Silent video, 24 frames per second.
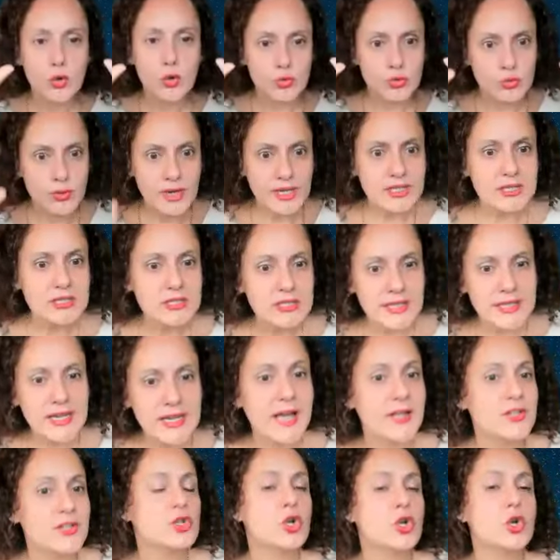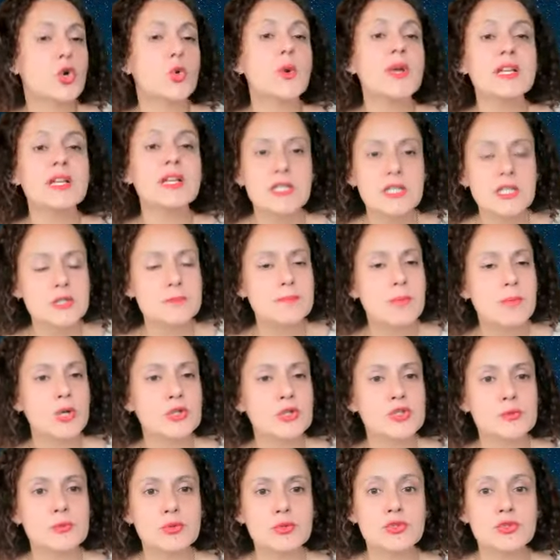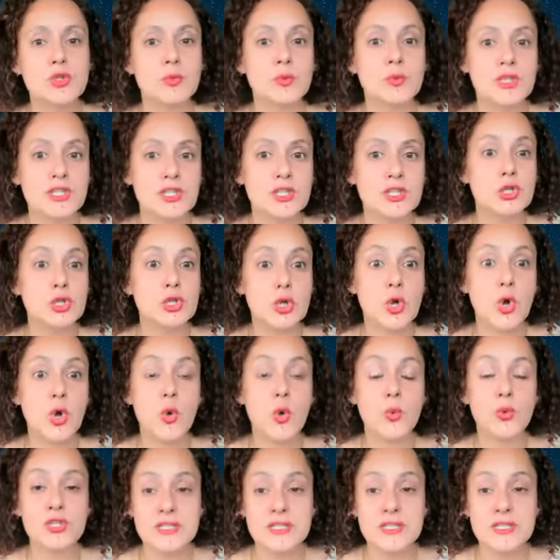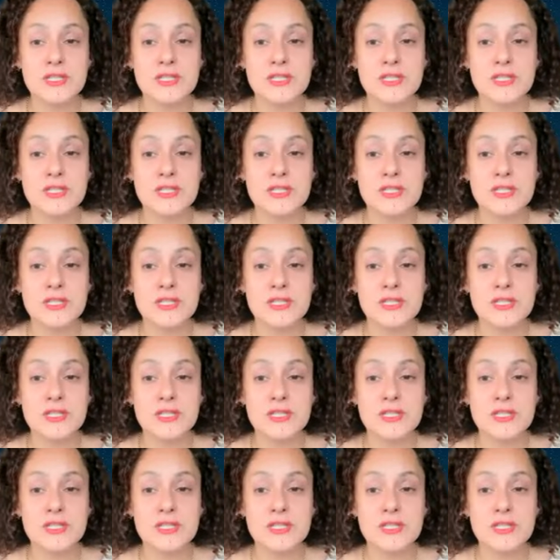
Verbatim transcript: regulate yeah. as quickly as possible so we didn't go wow.